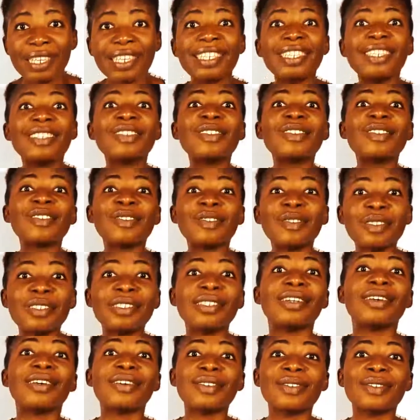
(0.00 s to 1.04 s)
you could
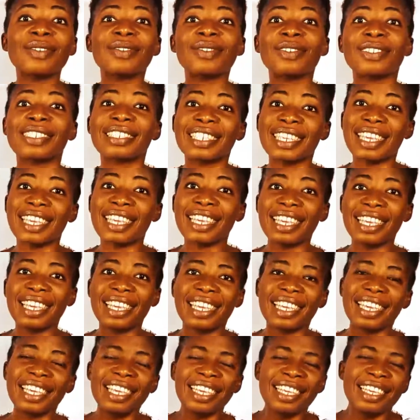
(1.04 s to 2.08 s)
also say
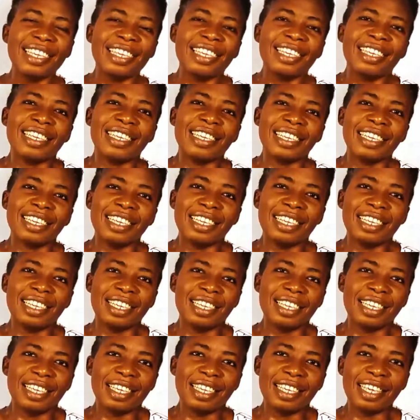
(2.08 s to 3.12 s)

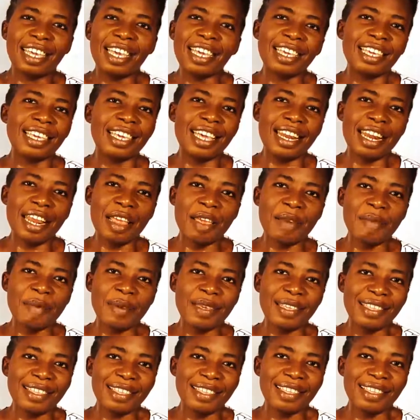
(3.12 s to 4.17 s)
ke nke na-eme